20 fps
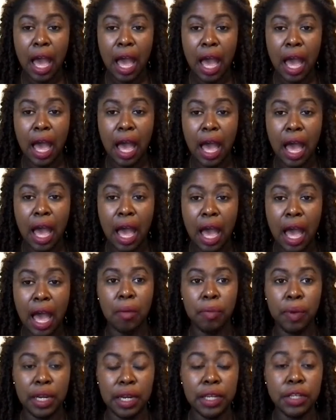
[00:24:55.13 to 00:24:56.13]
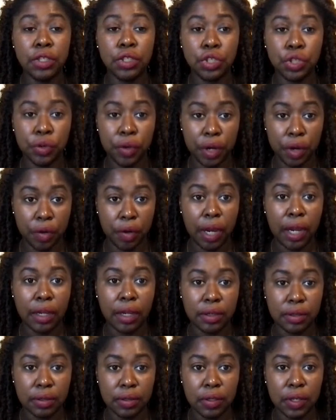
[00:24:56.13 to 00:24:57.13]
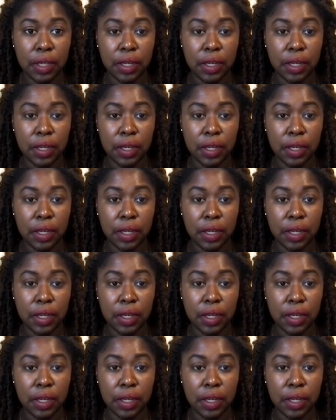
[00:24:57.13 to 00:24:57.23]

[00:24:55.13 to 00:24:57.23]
but it is triggering.